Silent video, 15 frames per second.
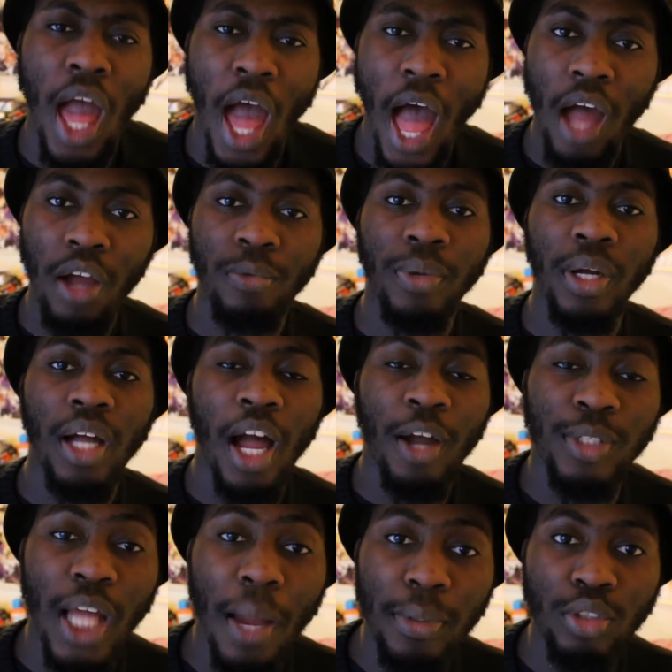
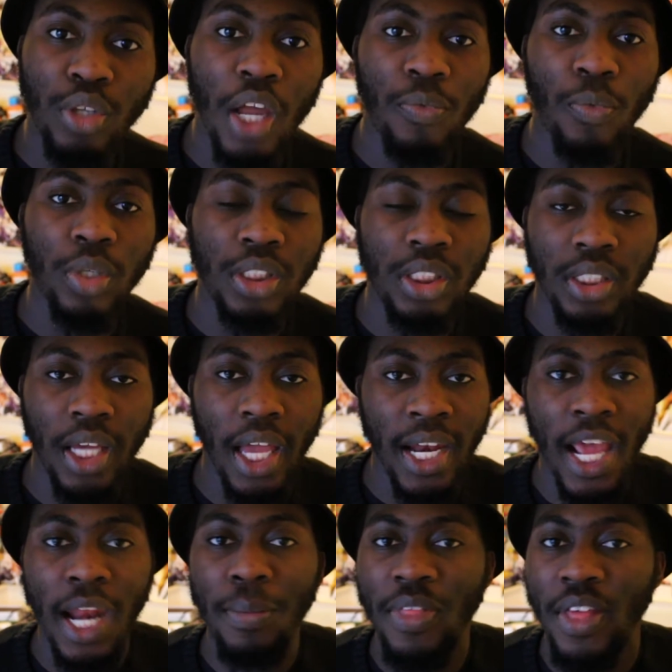Akudama Drive was an
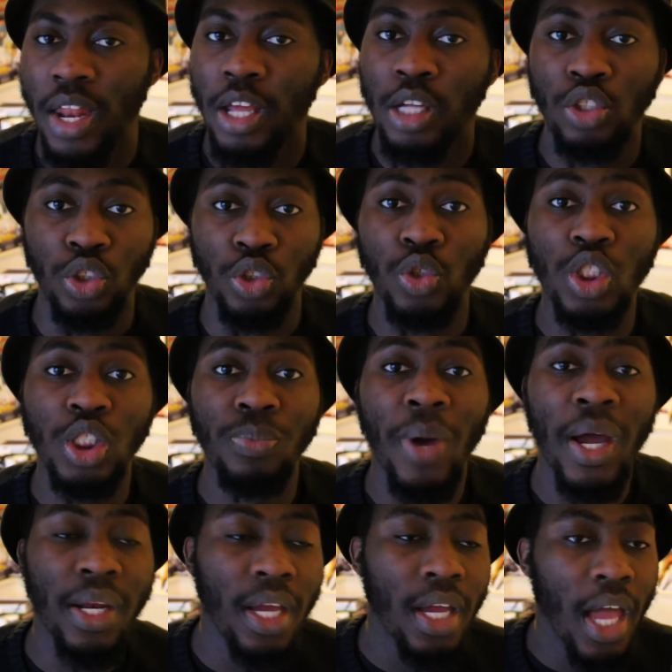anime that introduced in
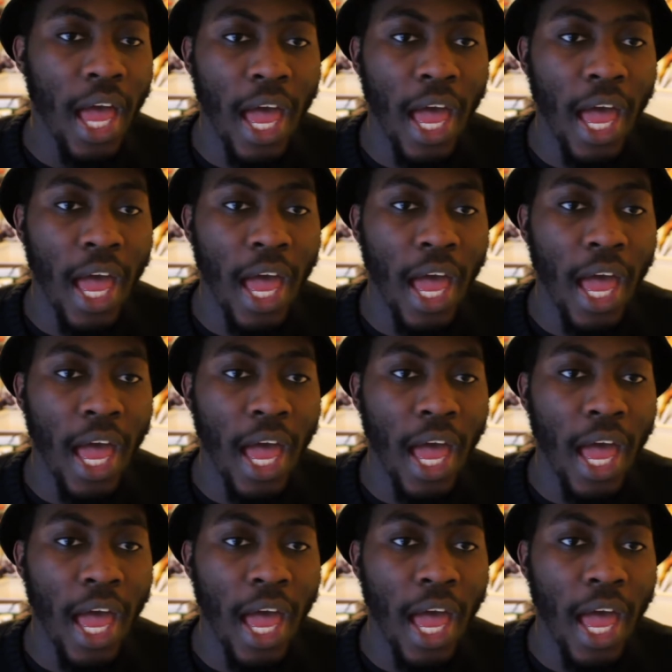my,